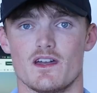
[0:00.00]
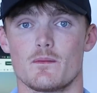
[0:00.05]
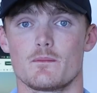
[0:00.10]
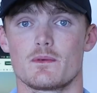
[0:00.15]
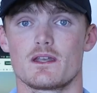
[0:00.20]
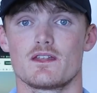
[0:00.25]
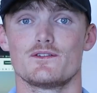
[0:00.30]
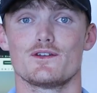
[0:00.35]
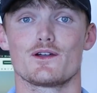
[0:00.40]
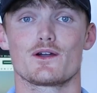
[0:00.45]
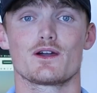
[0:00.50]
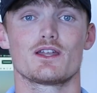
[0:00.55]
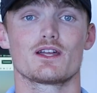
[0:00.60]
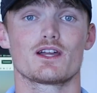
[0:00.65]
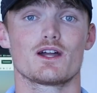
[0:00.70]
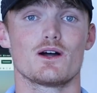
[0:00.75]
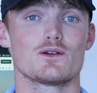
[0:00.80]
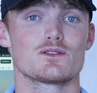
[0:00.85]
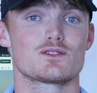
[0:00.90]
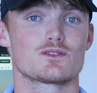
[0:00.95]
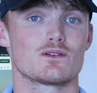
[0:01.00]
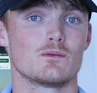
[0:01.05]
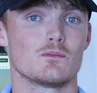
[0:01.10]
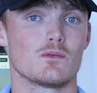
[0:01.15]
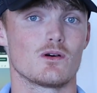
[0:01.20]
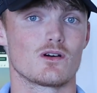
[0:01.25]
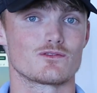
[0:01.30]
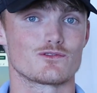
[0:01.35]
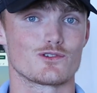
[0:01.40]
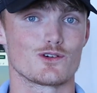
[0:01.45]
it. But if you're going to go to a
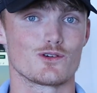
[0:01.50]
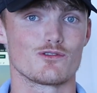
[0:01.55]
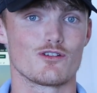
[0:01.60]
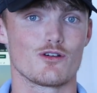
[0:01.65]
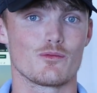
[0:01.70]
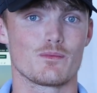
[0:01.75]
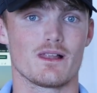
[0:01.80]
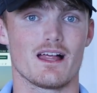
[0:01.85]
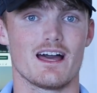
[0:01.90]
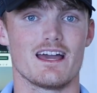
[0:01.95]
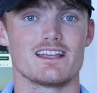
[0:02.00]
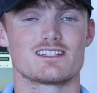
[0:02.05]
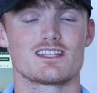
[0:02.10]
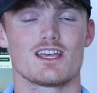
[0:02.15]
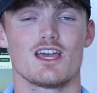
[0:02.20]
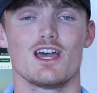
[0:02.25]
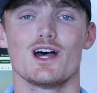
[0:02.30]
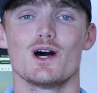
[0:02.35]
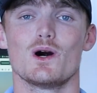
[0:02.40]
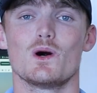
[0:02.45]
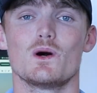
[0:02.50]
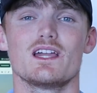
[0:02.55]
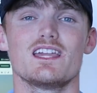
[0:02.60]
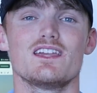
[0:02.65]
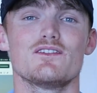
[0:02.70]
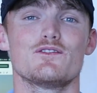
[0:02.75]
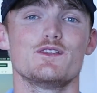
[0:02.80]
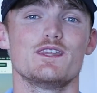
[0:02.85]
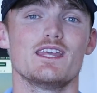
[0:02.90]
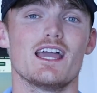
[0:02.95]
more rural place or
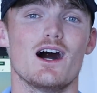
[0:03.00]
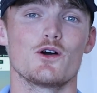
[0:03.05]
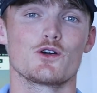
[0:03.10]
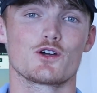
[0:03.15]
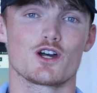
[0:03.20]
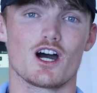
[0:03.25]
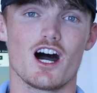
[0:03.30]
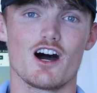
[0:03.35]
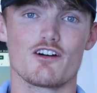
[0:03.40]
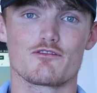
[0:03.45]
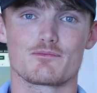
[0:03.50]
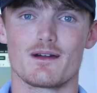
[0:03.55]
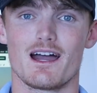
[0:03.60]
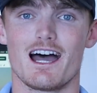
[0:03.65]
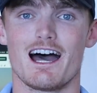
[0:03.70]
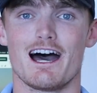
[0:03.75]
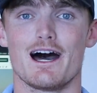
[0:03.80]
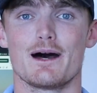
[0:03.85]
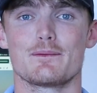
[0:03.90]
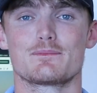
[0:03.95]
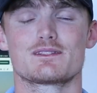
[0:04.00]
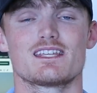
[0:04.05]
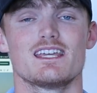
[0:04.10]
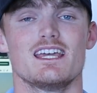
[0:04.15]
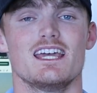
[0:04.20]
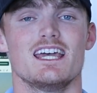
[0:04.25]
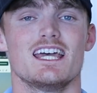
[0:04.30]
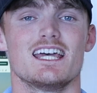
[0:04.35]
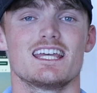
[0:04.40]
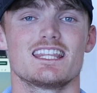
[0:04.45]
even the Algarve perhaps,
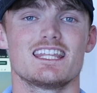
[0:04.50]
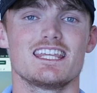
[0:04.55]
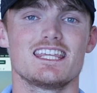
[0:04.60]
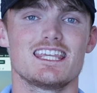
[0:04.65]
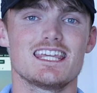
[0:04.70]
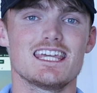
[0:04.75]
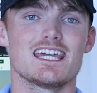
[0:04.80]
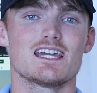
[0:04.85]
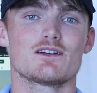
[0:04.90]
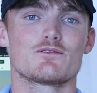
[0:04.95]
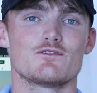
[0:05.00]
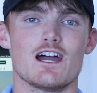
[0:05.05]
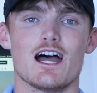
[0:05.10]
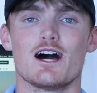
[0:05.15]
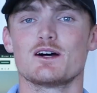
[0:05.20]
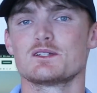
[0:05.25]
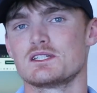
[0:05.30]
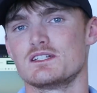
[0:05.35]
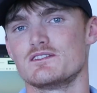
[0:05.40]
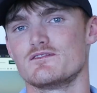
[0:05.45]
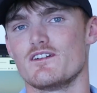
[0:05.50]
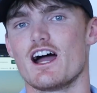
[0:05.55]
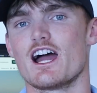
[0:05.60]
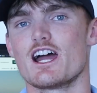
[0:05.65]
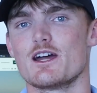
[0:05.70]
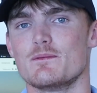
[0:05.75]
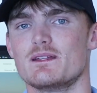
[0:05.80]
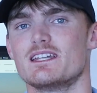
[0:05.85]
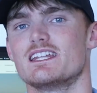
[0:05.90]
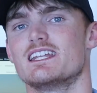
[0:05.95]
the year-round
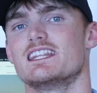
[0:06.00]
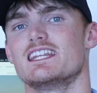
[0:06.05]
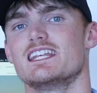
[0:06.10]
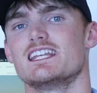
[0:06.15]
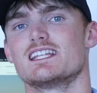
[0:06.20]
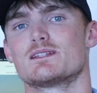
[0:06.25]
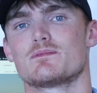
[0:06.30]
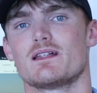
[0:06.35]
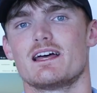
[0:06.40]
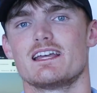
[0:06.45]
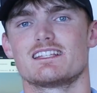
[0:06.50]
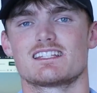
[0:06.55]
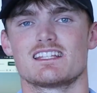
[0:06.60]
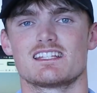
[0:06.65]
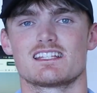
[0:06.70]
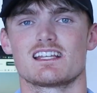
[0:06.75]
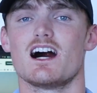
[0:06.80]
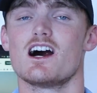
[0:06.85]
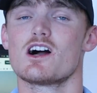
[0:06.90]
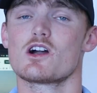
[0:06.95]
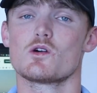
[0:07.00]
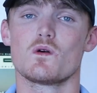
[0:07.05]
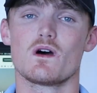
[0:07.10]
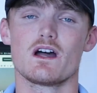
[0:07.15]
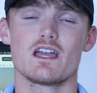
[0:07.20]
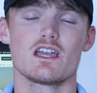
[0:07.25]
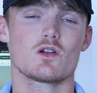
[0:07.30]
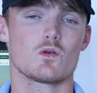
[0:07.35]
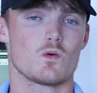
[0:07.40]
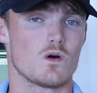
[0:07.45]
environment in these places are
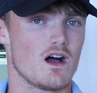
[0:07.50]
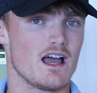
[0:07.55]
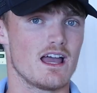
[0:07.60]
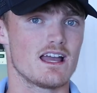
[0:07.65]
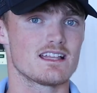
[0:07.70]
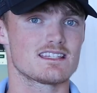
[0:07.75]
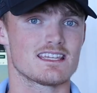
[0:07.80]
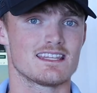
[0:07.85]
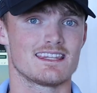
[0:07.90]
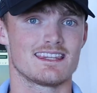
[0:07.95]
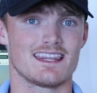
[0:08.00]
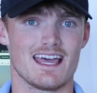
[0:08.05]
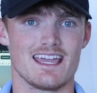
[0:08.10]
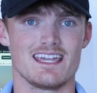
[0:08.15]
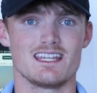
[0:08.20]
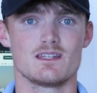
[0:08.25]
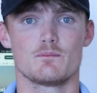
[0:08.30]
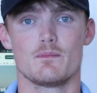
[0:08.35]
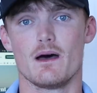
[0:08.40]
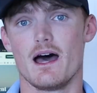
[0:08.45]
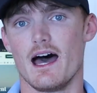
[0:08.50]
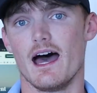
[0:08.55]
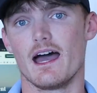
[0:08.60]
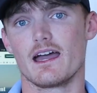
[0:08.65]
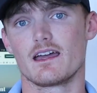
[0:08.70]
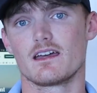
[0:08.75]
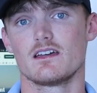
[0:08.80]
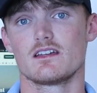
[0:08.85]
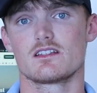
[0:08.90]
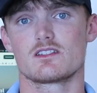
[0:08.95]
quite quiet and laid
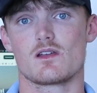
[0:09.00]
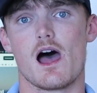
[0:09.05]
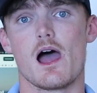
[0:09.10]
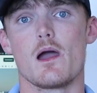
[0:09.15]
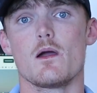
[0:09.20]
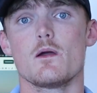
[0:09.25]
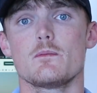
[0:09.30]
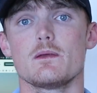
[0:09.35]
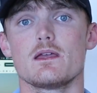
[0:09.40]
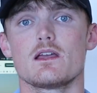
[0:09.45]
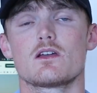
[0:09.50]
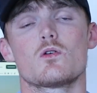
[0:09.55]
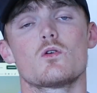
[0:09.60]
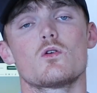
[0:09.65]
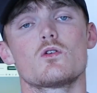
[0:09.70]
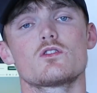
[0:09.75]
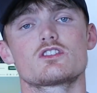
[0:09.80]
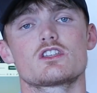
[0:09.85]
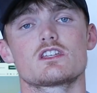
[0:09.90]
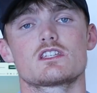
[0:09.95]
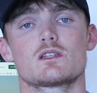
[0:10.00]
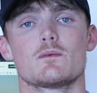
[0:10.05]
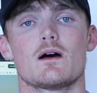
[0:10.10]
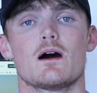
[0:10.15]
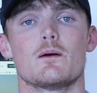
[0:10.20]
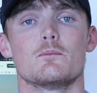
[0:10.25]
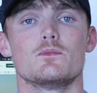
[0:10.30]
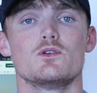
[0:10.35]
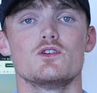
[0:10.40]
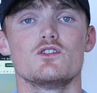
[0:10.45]
back. So I would be cautious
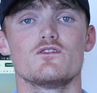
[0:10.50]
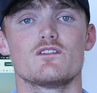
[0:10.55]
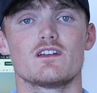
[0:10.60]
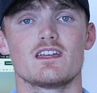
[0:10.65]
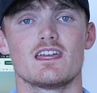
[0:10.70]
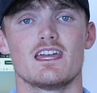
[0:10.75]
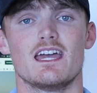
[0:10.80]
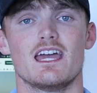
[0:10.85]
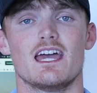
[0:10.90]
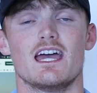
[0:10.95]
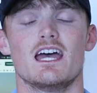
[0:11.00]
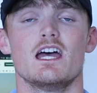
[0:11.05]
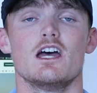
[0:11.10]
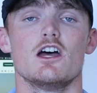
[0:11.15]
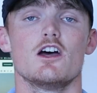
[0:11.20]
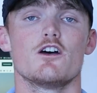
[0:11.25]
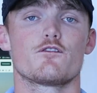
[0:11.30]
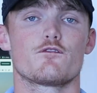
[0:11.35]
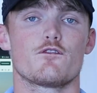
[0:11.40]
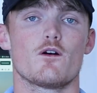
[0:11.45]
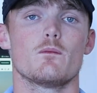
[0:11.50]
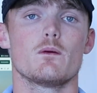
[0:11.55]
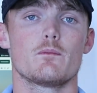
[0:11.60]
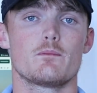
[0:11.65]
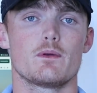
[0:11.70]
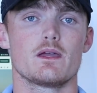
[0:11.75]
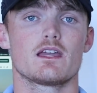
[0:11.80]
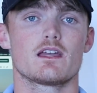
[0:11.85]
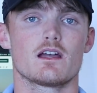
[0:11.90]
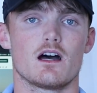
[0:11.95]
about moving here from a
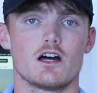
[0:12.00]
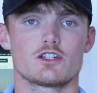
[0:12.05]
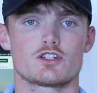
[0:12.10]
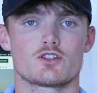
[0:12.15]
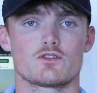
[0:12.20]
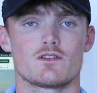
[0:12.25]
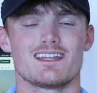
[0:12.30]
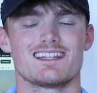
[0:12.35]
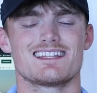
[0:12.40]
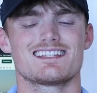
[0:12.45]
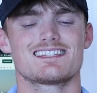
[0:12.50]
big country.